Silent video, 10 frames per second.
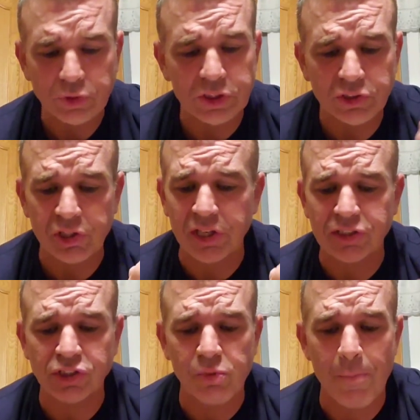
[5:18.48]
it
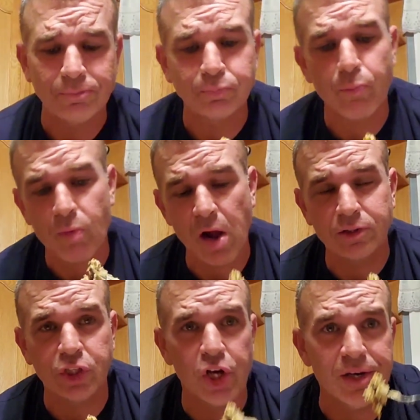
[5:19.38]
tastes
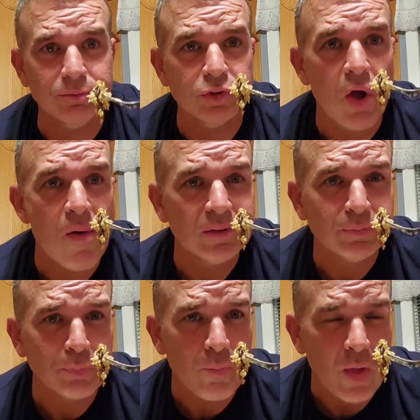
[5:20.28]
good.
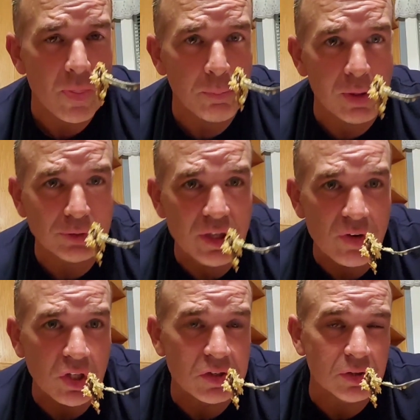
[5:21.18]
The plums give it
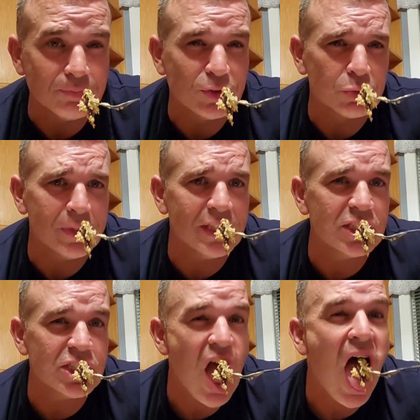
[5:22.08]
a little
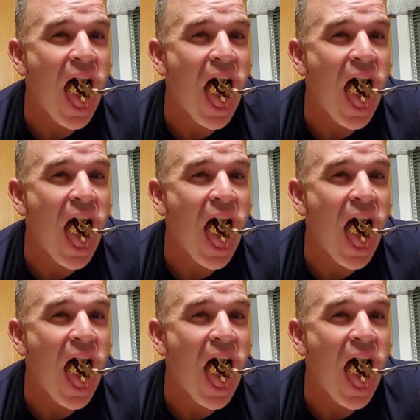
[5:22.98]
sweetness.